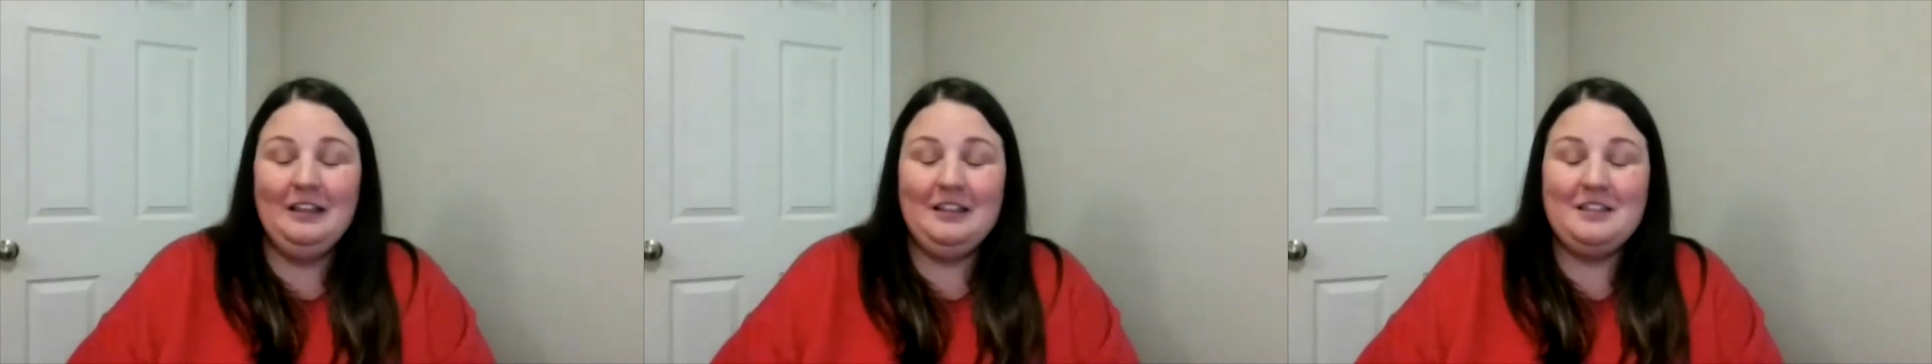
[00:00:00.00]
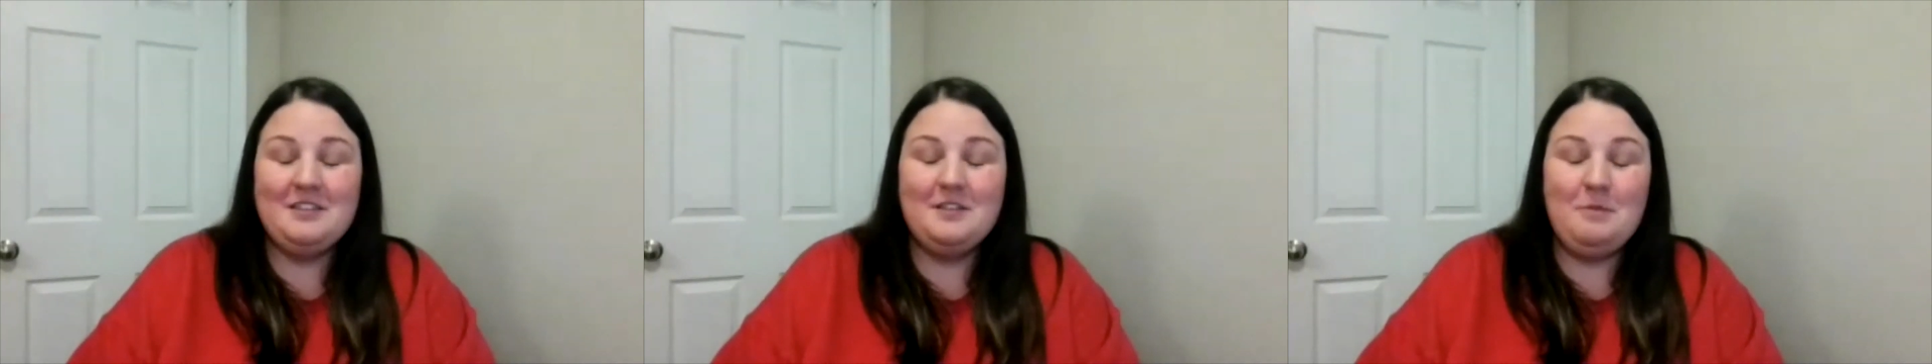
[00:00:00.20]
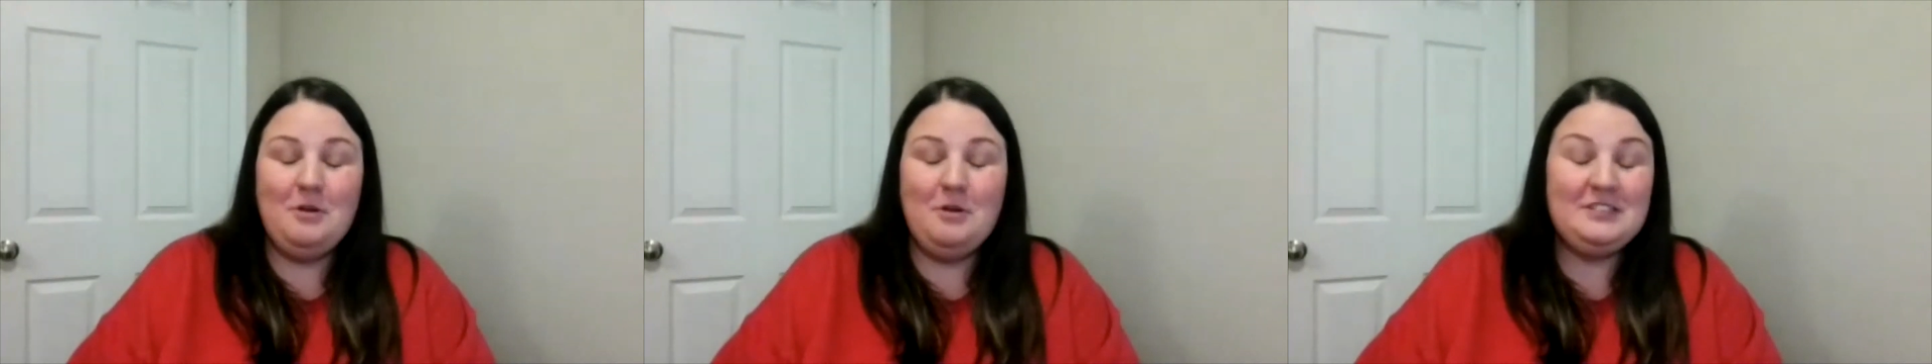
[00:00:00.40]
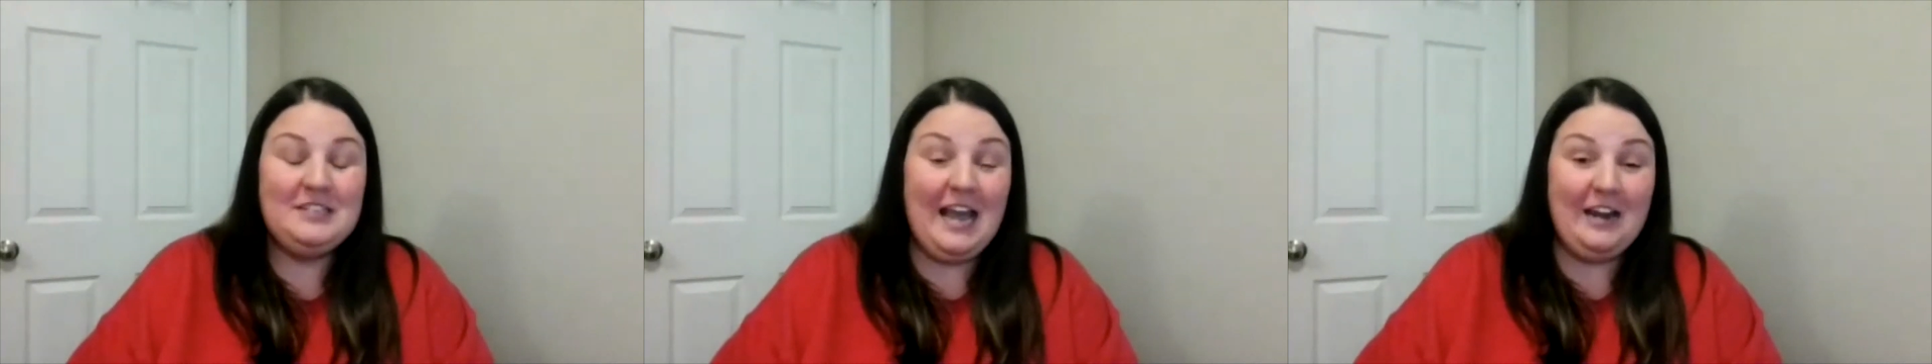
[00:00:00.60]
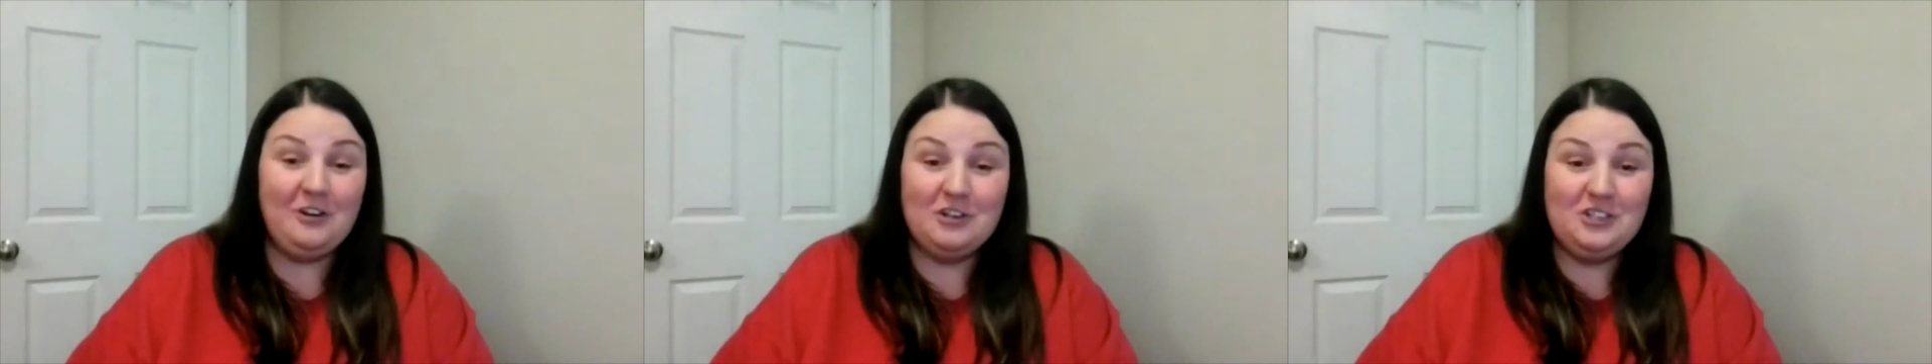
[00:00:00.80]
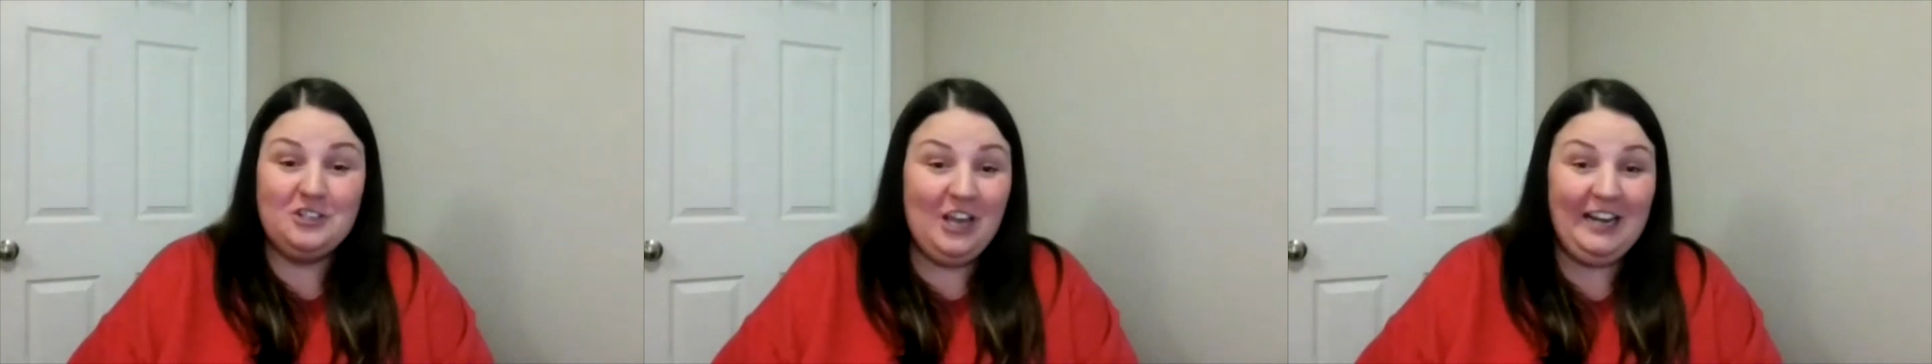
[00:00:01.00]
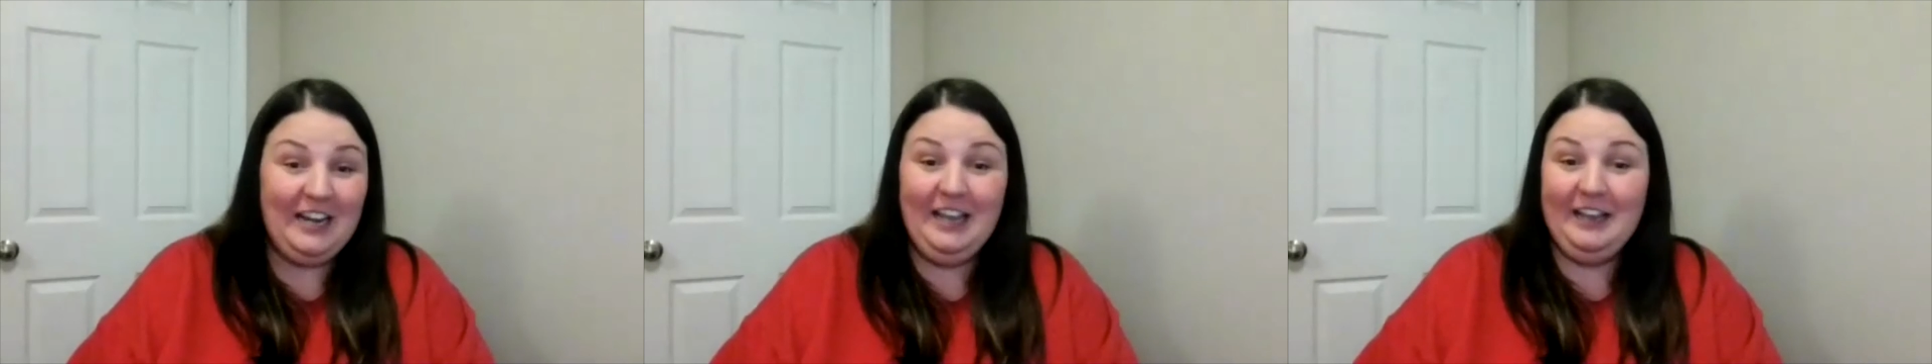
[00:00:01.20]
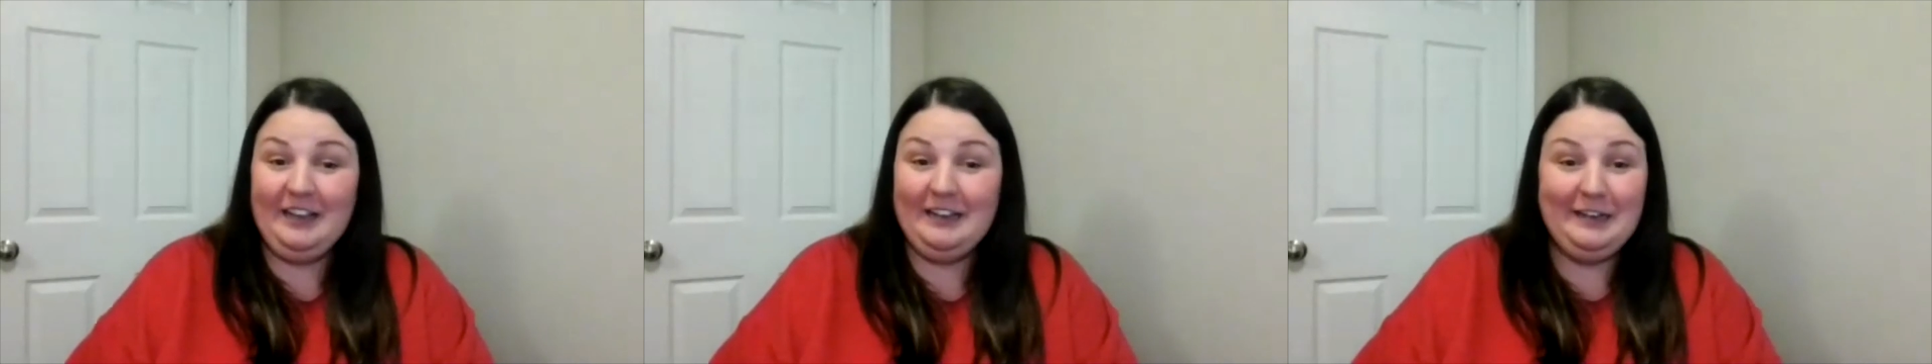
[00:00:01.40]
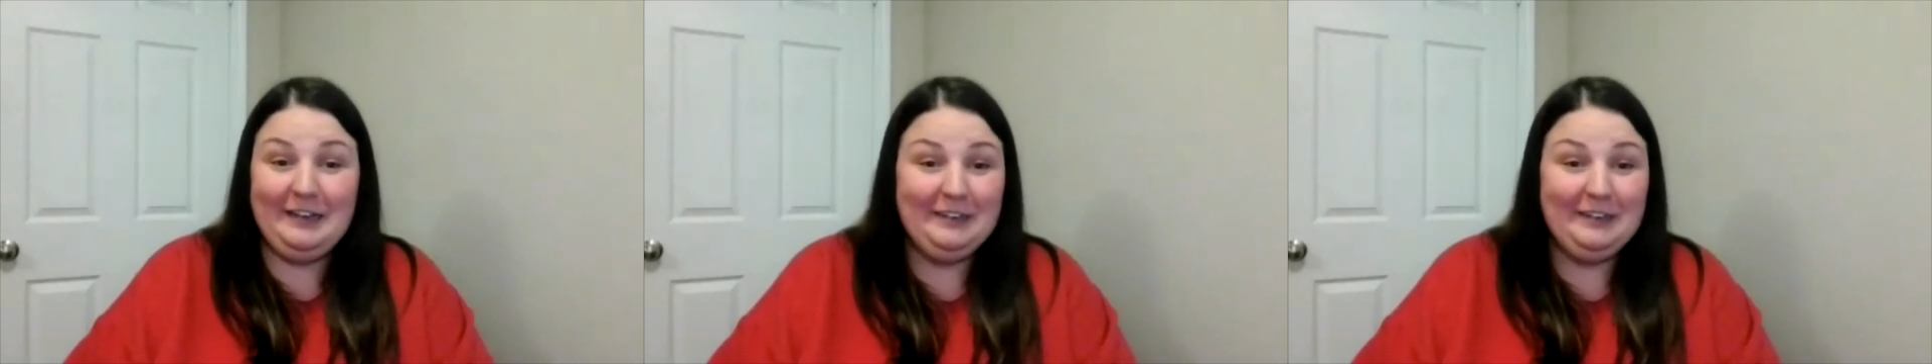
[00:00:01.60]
the most energetic,